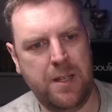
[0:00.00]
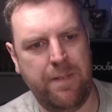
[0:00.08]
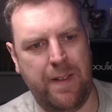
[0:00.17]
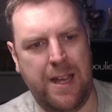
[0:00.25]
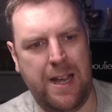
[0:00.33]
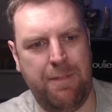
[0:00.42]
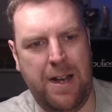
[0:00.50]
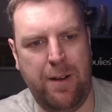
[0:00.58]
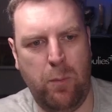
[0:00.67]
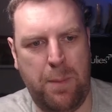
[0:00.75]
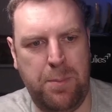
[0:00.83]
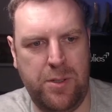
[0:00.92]
They have
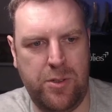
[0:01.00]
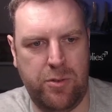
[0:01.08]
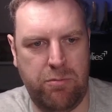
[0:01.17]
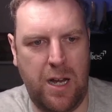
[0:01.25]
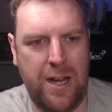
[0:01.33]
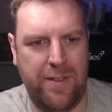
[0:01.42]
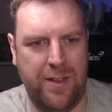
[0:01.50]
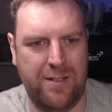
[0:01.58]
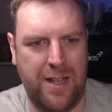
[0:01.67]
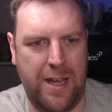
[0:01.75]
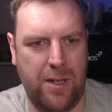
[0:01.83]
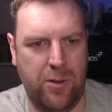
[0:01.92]
hand weapons, writhing
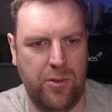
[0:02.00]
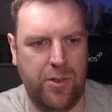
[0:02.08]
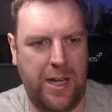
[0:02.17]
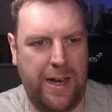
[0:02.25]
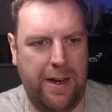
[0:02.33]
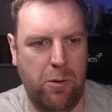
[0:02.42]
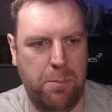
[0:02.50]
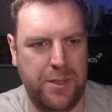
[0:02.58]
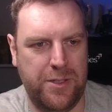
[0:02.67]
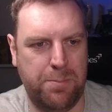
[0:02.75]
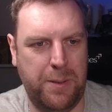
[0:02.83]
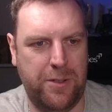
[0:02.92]
tails,
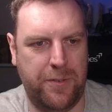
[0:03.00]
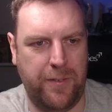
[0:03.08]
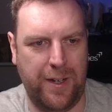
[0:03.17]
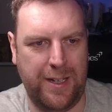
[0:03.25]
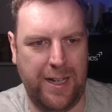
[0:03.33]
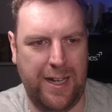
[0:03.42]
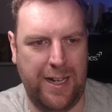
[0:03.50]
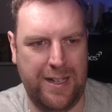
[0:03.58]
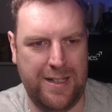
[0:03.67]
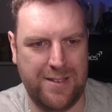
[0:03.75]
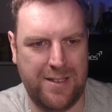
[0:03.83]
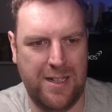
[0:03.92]
halberds, petrifying
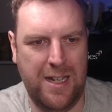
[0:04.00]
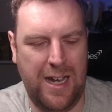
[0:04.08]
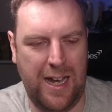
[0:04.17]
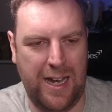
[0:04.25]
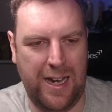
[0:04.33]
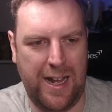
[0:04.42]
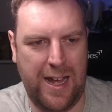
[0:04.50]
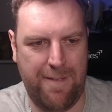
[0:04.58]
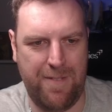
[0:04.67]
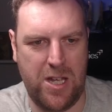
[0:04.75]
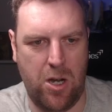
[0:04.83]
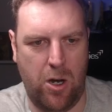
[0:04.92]
gaze, and
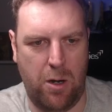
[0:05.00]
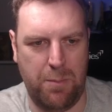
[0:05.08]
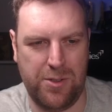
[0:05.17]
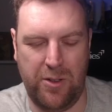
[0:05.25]
heavy armor.